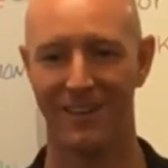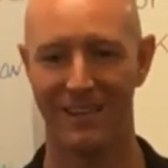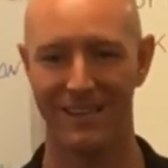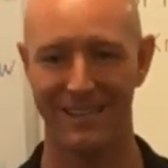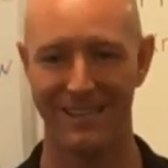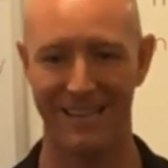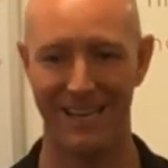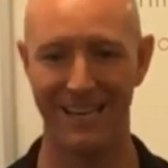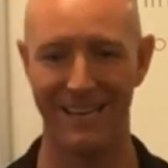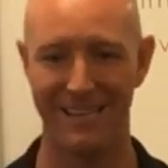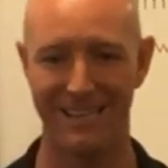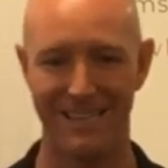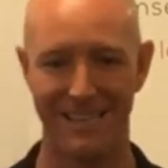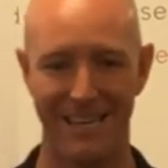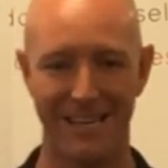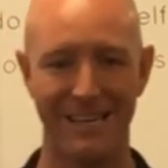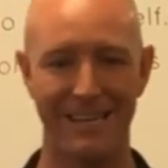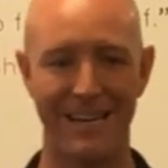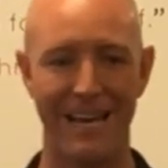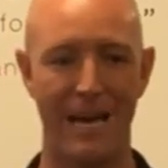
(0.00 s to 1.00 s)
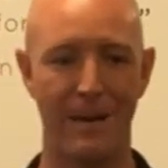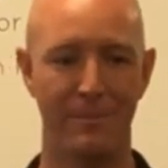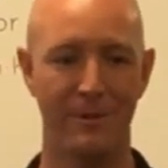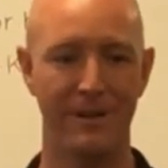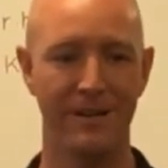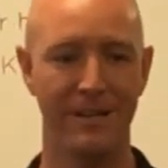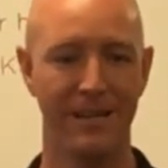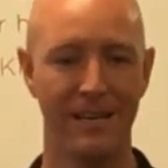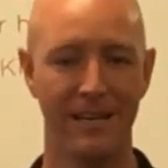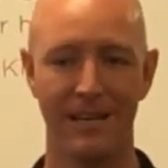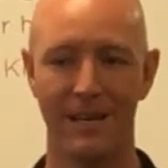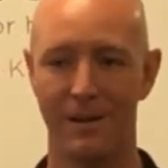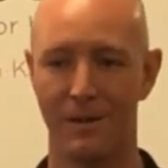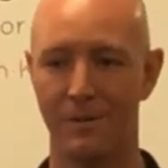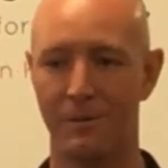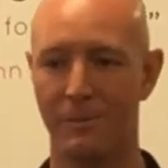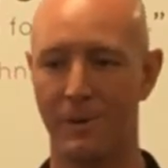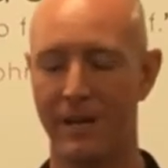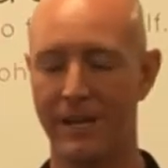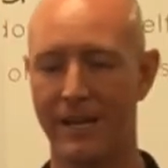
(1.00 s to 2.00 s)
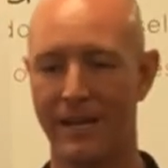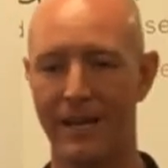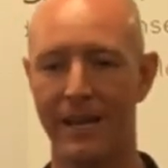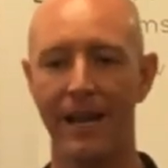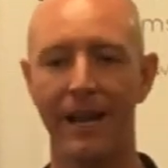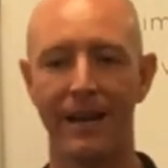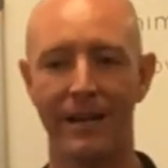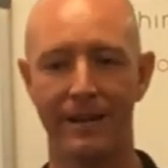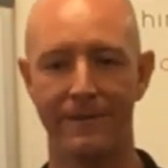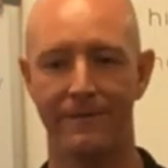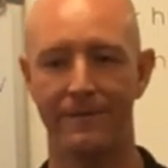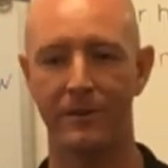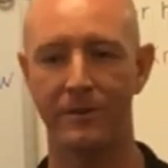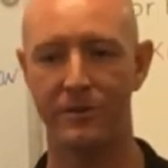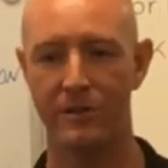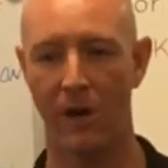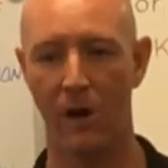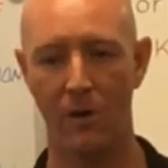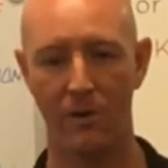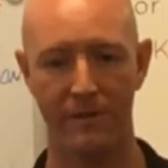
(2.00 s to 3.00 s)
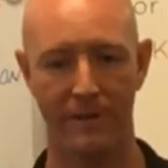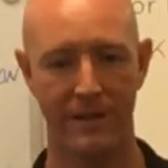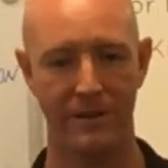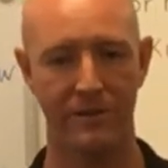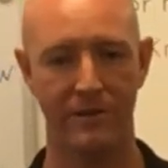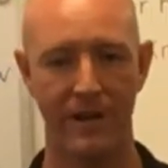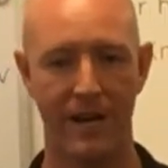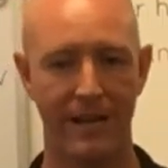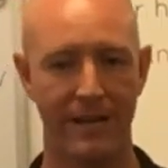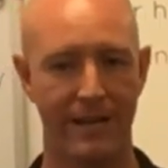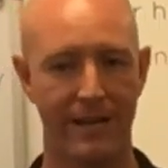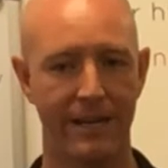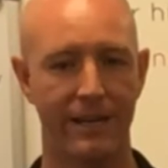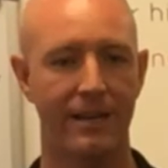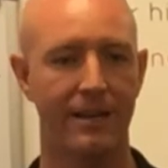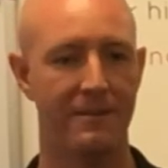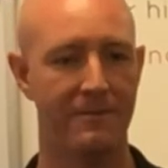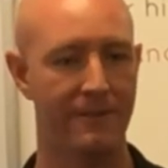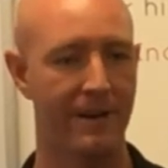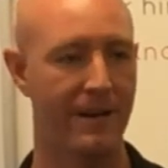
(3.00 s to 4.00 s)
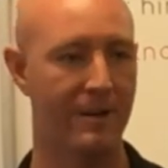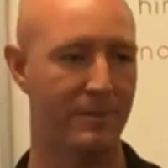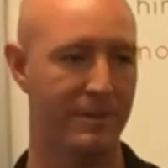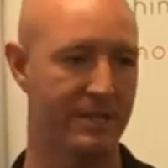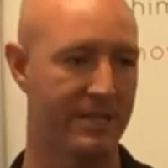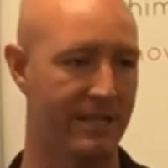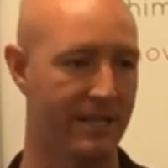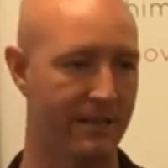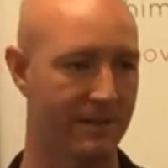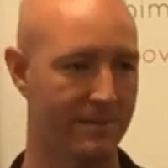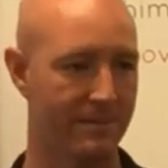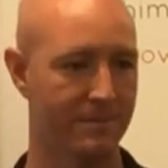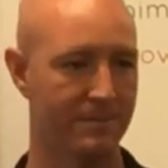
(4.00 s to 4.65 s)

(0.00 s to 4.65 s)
one, yeah, it can happen. But and if you don't, then you're not getting enough vitamin D.